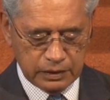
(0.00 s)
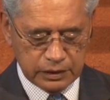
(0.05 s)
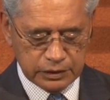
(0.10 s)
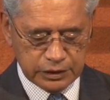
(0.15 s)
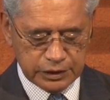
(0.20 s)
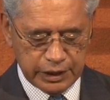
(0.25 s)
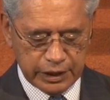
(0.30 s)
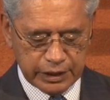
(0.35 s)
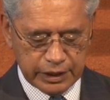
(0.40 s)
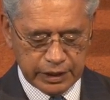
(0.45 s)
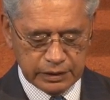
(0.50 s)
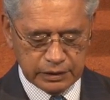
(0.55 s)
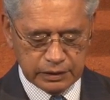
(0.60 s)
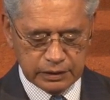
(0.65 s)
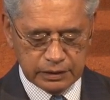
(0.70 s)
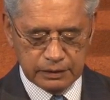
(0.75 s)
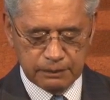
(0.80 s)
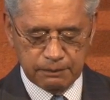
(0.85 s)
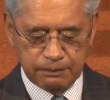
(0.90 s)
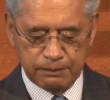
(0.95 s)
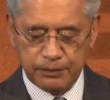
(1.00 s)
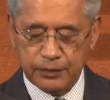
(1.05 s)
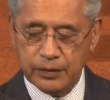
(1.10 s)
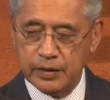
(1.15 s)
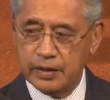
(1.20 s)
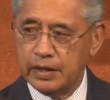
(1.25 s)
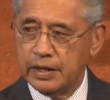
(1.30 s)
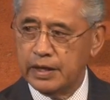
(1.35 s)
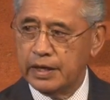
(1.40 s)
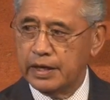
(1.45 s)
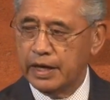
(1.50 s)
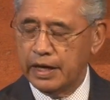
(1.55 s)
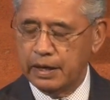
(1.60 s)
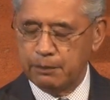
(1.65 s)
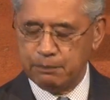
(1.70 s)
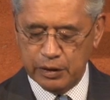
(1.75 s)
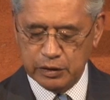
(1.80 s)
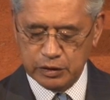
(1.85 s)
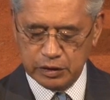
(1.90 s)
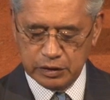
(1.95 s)
second, a
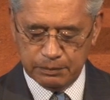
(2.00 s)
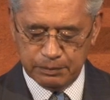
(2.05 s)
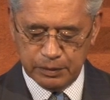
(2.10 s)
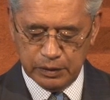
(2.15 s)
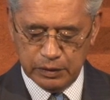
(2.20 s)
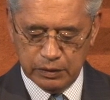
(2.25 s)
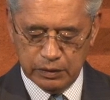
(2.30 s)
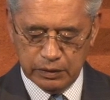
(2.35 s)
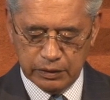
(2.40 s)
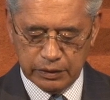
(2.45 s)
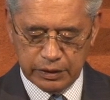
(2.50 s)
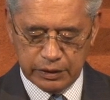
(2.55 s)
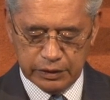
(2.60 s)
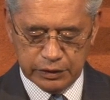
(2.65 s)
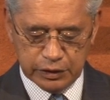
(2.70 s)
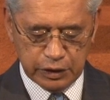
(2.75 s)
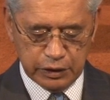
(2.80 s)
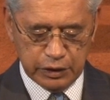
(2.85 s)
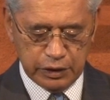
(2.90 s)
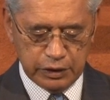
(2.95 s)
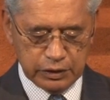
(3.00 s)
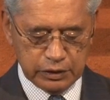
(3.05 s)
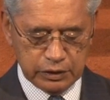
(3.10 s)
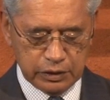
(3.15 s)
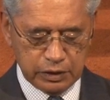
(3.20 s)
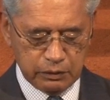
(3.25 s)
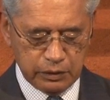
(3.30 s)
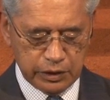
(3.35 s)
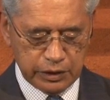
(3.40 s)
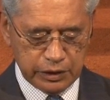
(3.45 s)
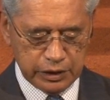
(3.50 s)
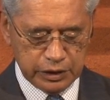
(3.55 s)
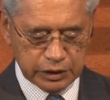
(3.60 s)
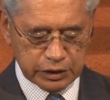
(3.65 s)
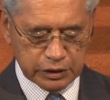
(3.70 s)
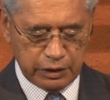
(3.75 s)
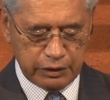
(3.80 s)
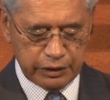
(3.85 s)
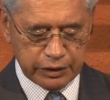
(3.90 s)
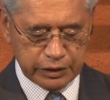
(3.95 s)
principle concerned with the
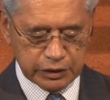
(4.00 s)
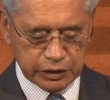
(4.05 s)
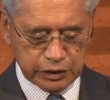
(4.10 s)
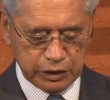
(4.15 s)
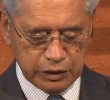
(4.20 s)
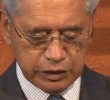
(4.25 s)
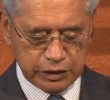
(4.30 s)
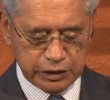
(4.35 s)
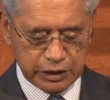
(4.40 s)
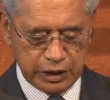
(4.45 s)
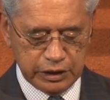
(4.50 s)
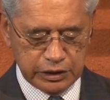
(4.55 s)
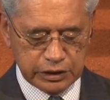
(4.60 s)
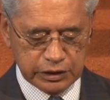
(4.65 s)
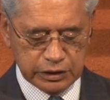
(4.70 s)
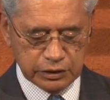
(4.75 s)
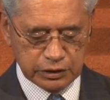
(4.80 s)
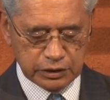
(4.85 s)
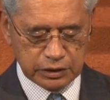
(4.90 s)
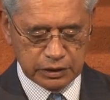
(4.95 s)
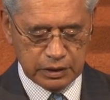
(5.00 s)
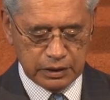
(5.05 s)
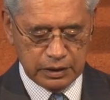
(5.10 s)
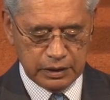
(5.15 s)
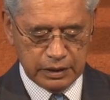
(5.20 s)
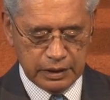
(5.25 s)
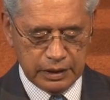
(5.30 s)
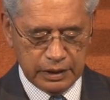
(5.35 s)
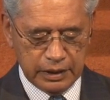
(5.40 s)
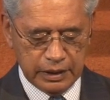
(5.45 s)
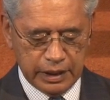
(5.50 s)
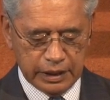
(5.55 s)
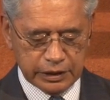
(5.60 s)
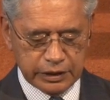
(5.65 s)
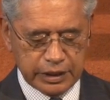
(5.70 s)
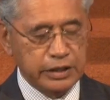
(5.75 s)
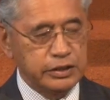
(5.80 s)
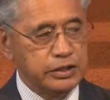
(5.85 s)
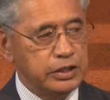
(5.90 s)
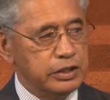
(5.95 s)
historic associations
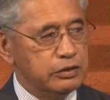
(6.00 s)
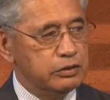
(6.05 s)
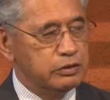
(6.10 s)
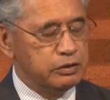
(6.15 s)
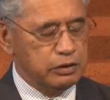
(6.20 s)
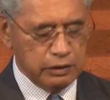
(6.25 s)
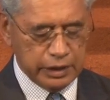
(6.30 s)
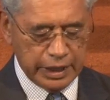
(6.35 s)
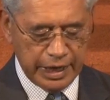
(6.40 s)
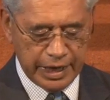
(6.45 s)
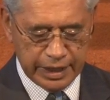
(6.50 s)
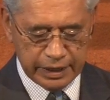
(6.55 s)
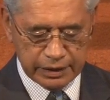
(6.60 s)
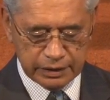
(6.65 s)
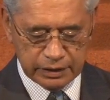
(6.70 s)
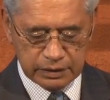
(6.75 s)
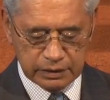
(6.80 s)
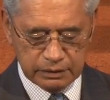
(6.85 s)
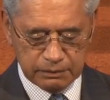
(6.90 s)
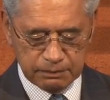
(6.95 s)
attaching to land;